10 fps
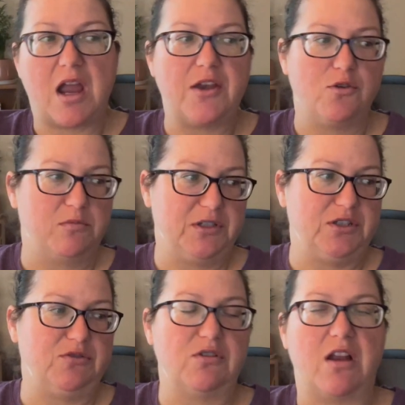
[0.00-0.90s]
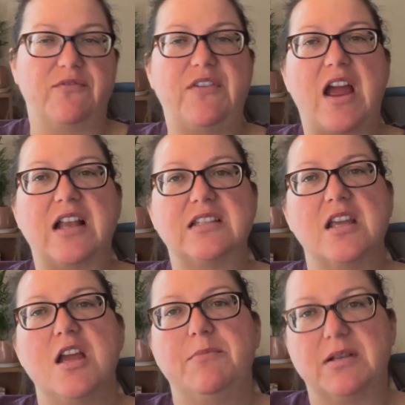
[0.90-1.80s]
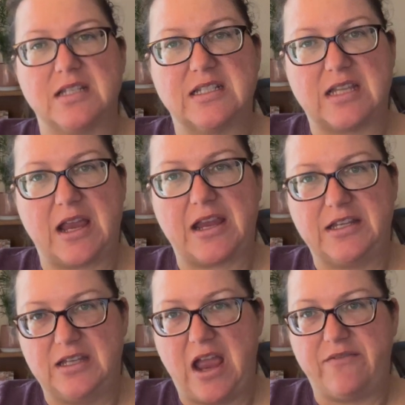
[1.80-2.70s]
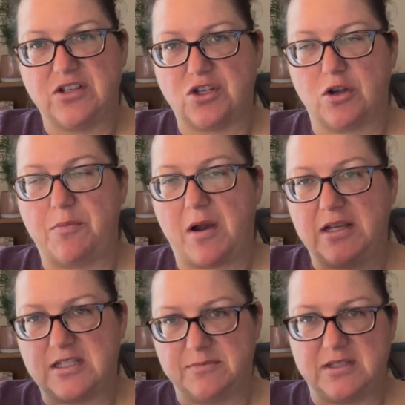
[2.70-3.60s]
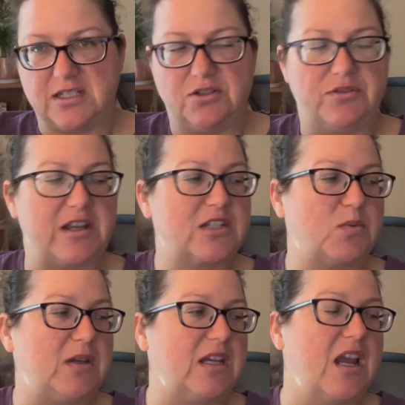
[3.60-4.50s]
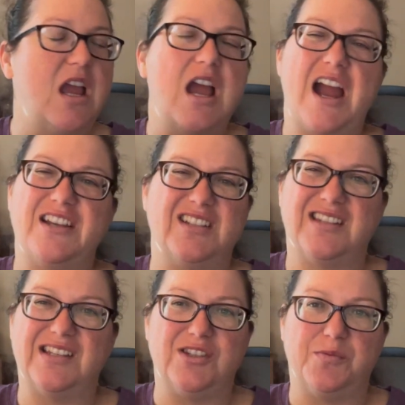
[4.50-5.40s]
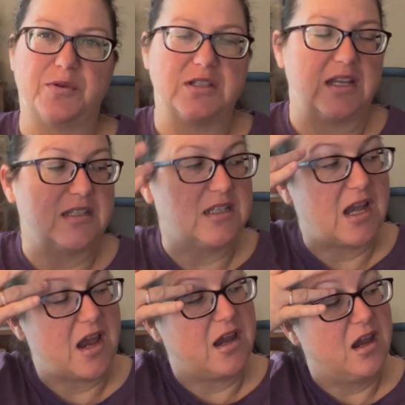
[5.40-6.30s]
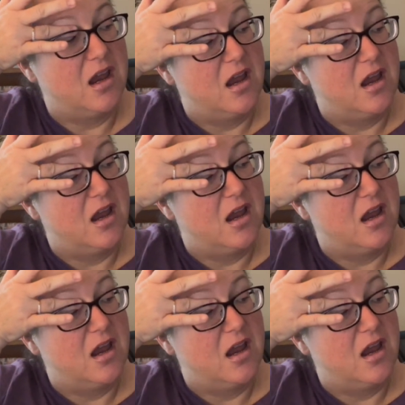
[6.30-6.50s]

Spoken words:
I normally do non-fat, but since I haven't started Body Slims until next week, I just did 2% today.